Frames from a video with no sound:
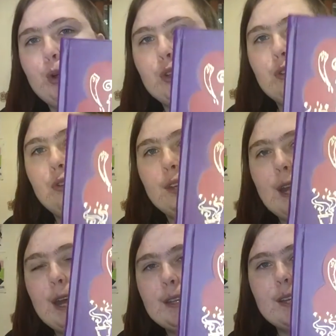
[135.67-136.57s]
bookstores. I
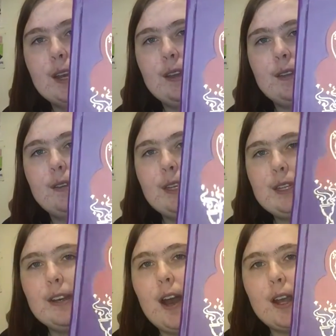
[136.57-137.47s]
had to get it. It's the
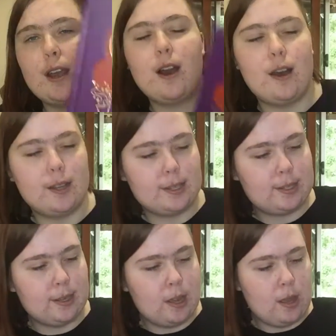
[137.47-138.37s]
Dark
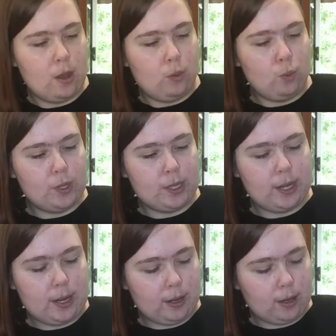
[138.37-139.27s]
Arts
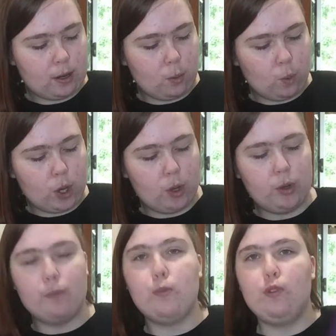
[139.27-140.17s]
Wizarding
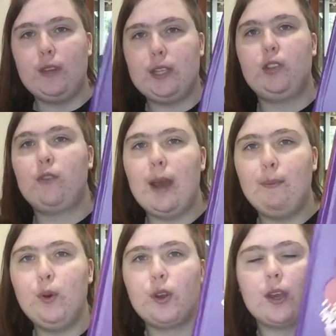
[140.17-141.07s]
World movie
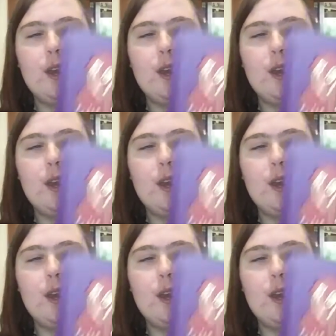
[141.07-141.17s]
scrapbook.